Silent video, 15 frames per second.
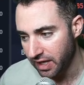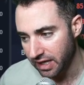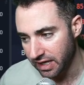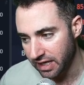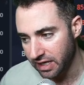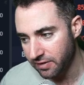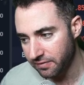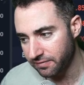
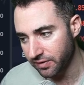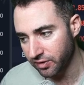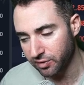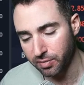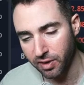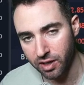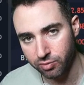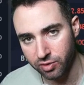if
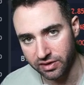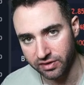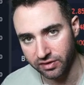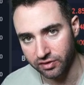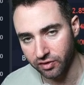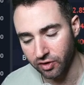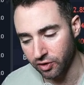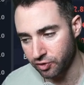spot prices
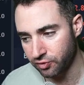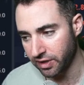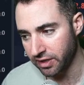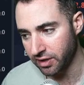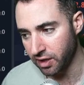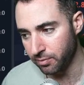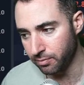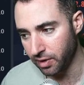are trading
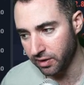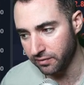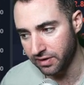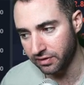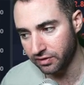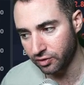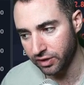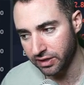above
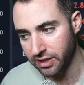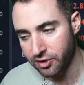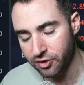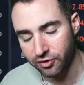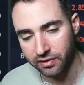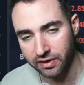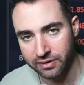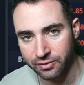this 3,900
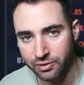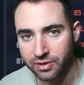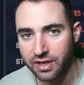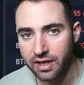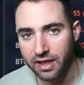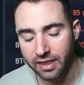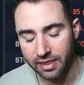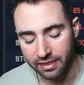level,
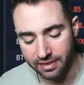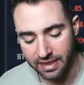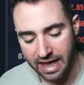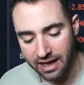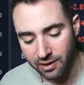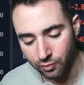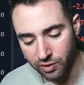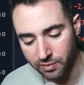
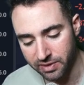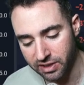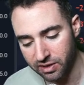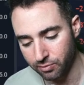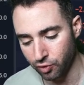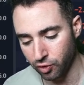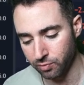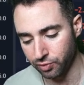that would be a
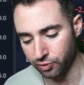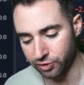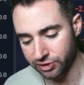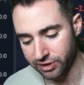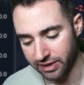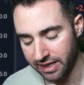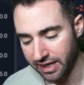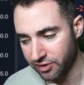more bullish
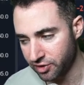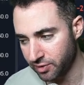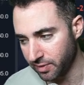indication to me,